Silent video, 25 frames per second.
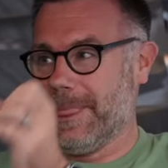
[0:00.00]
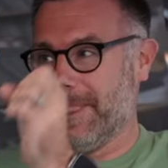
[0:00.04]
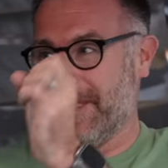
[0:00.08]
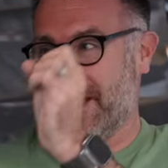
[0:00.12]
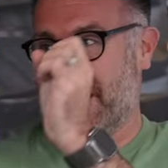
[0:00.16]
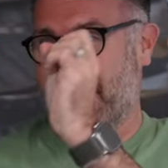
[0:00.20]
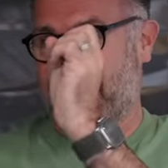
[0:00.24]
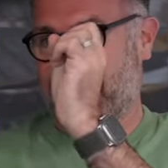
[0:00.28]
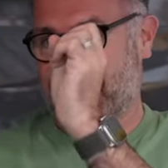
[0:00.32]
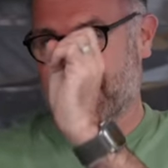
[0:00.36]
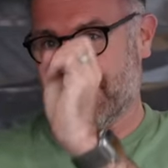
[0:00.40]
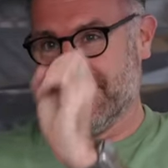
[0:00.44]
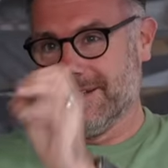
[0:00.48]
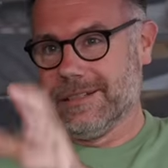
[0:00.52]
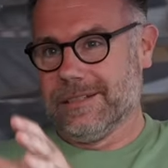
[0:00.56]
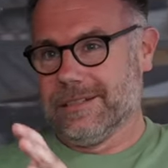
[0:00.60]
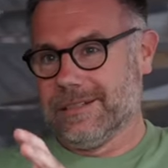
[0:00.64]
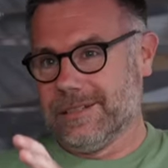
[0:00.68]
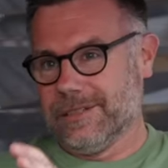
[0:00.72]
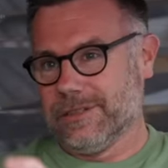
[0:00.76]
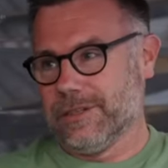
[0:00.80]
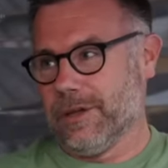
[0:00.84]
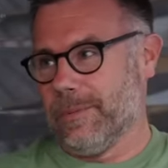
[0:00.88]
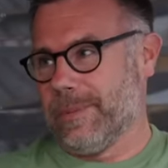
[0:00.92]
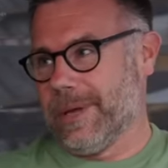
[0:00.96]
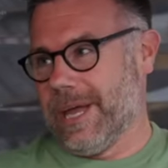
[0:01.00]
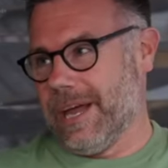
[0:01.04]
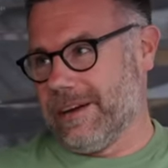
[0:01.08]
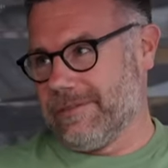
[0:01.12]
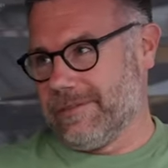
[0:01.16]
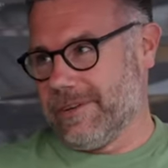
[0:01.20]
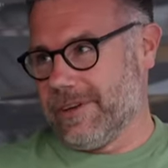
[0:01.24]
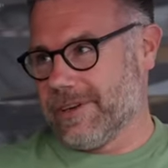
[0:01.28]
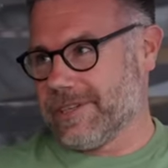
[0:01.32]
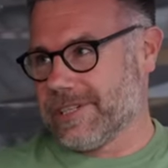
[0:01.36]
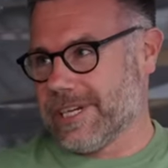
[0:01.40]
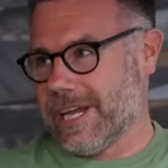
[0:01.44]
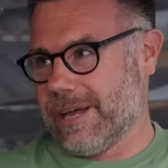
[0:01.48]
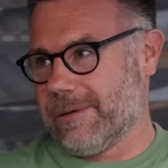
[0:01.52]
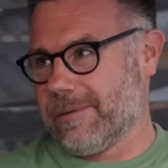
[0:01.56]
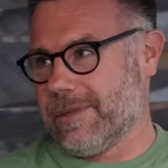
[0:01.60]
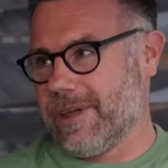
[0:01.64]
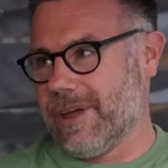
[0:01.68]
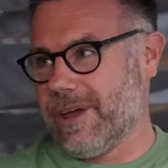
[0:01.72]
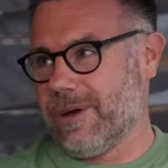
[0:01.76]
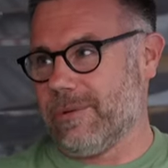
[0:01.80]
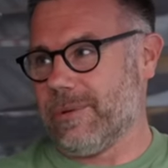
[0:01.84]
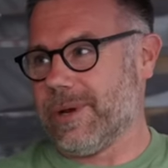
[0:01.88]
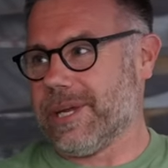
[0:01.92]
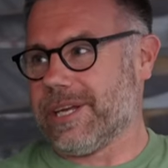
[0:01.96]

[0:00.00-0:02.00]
that there'll be adverts out there.